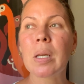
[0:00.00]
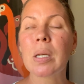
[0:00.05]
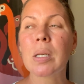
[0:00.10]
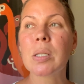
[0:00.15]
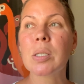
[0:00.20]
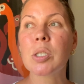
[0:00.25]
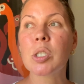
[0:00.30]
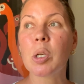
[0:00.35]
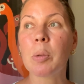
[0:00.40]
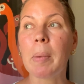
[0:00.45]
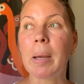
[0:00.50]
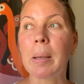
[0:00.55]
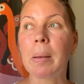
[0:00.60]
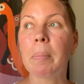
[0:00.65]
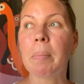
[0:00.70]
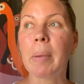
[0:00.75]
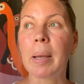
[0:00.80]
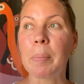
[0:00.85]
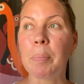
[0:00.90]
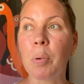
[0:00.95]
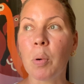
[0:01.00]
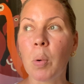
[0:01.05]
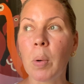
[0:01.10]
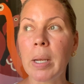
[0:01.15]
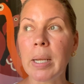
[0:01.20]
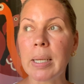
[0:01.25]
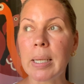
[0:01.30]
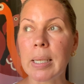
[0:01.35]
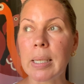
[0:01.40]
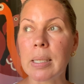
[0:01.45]
So my
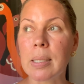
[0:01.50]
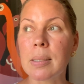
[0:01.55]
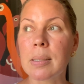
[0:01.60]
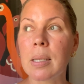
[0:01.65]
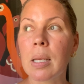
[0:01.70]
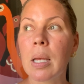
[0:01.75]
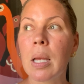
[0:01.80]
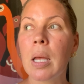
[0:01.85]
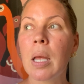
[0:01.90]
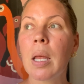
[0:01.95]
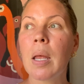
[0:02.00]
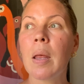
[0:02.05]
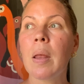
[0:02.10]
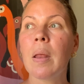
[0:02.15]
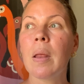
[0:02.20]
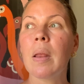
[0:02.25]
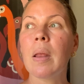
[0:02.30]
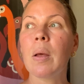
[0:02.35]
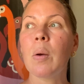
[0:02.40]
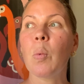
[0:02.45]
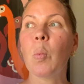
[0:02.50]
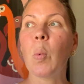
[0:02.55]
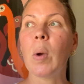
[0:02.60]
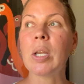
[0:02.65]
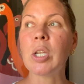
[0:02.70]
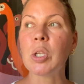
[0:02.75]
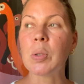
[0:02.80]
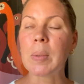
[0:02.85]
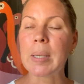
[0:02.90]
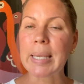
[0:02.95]
point is,
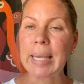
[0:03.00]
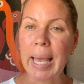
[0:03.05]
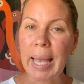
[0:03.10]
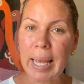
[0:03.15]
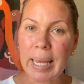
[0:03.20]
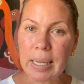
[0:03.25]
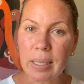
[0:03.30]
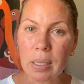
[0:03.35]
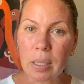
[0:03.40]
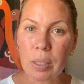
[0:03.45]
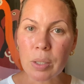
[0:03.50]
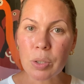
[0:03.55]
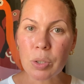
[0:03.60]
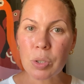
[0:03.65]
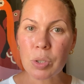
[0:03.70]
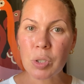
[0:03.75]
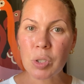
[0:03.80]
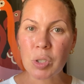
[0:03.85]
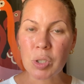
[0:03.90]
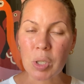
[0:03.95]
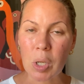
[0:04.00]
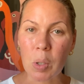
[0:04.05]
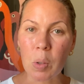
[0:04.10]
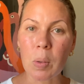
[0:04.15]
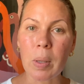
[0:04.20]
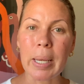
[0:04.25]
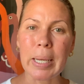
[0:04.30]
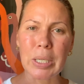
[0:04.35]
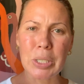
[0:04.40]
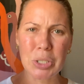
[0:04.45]
when you get so
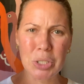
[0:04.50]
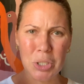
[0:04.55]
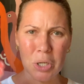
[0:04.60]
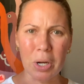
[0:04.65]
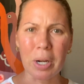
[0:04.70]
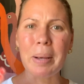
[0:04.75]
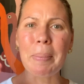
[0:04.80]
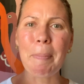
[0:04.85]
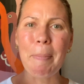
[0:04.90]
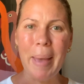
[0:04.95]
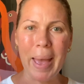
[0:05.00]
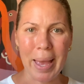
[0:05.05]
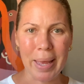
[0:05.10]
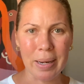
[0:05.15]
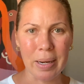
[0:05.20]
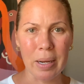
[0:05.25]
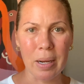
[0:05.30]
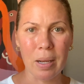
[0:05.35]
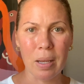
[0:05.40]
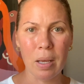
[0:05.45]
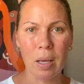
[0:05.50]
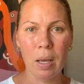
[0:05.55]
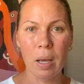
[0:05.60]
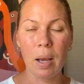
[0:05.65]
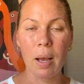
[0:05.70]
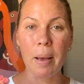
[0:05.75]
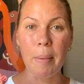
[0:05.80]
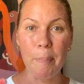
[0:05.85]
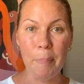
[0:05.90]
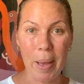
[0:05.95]
like dogmatic
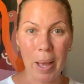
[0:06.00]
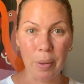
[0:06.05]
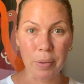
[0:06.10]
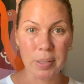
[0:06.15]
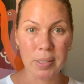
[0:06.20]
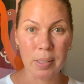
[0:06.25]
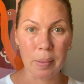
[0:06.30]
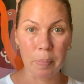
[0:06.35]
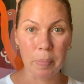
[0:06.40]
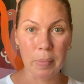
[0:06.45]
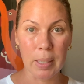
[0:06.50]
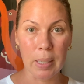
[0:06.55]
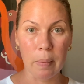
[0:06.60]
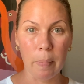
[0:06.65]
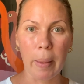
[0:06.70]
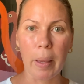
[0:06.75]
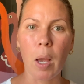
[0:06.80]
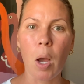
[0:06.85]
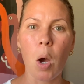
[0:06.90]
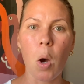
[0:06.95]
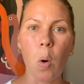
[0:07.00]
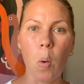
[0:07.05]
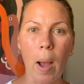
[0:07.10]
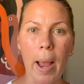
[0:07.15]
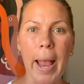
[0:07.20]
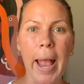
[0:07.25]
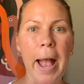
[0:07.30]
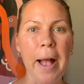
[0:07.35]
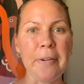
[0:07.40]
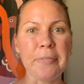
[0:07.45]
about something, like, oh, I
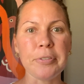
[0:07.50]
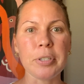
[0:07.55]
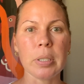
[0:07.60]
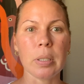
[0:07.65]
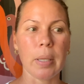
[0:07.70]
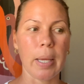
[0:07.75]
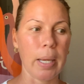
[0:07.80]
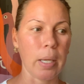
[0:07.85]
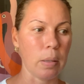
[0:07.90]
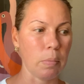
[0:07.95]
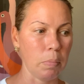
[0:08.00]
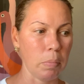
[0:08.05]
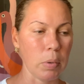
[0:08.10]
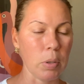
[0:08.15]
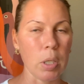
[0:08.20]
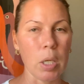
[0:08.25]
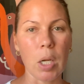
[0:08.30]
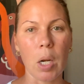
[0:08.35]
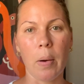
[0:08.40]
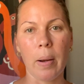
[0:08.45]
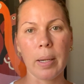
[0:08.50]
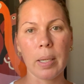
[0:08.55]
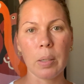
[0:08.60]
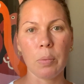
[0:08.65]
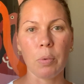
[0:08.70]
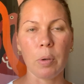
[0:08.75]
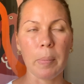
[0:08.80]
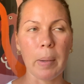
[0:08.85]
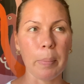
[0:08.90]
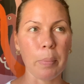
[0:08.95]
have to like, you know, I can
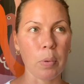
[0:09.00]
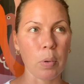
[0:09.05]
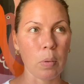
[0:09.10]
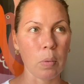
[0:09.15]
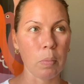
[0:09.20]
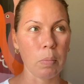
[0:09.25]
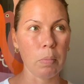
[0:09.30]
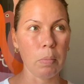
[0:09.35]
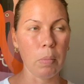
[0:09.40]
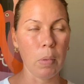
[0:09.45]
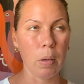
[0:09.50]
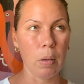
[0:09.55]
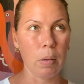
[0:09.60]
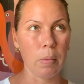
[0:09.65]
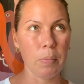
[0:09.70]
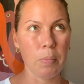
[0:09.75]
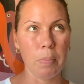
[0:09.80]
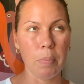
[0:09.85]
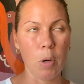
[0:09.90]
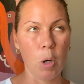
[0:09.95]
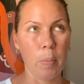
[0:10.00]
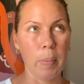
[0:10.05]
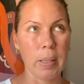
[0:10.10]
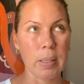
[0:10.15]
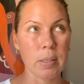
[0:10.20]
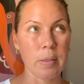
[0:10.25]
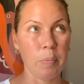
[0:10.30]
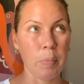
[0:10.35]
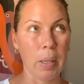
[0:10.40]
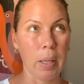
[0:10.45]
remember
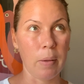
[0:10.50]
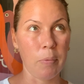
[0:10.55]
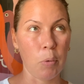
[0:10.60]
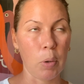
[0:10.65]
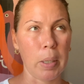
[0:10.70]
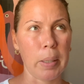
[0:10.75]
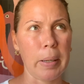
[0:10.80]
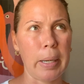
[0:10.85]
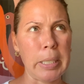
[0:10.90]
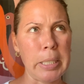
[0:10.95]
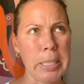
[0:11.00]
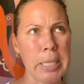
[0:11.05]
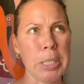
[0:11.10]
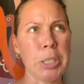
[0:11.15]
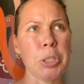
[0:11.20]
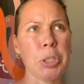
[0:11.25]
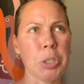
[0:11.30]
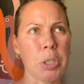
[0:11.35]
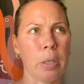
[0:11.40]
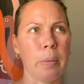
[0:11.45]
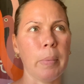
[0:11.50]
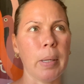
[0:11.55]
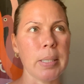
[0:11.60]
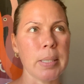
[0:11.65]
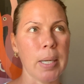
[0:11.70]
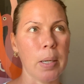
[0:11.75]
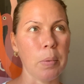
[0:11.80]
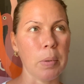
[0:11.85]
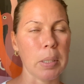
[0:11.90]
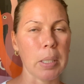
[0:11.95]
moments in my life where like, I need to start my
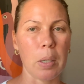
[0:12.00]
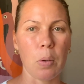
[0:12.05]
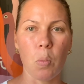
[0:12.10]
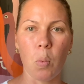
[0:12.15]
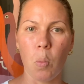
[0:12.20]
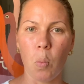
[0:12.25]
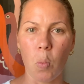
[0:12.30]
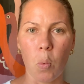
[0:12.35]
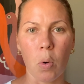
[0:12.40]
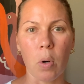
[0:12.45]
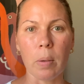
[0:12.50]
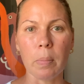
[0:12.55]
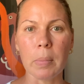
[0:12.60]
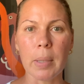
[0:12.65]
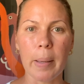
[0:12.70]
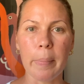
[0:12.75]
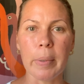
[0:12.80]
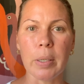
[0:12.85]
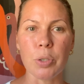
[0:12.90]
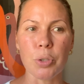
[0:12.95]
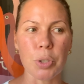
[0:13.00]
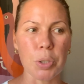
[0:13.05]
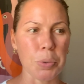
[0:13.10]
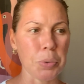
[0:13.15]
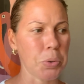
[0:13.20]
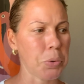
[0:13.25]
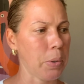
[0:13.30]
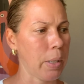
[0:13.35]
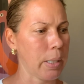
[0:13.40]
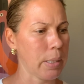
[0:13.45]
day with like warm lemon
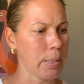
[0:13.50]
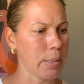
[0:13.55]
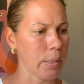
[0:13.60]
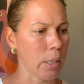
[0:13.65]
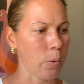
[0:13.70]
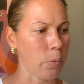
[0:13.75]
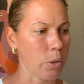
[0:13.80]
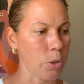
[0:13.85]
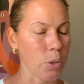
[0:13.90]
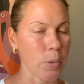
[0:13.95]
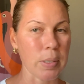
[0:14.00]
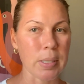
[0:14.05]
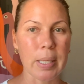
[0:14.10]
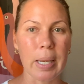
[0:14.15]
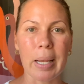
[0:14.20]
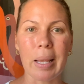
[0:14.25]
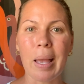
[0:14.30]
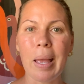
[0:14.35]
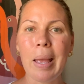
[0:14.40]
juice or like celery juice. Like,